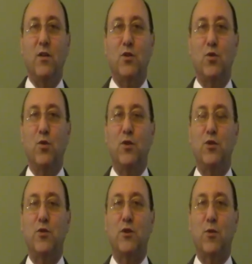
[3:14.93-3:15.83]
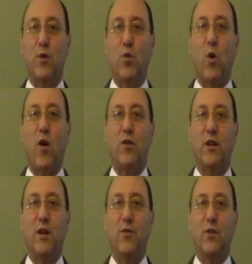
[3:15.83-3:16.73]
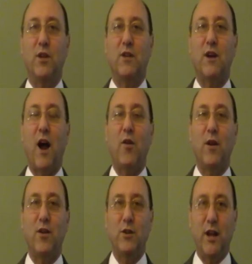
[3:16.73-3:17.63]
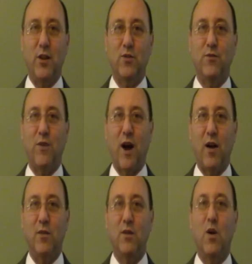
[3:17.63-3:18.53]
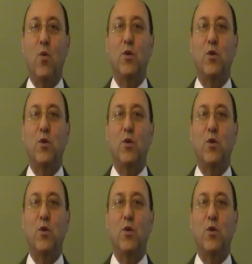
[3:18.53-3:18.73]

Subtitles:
the school districts are required to give you the entire educational file,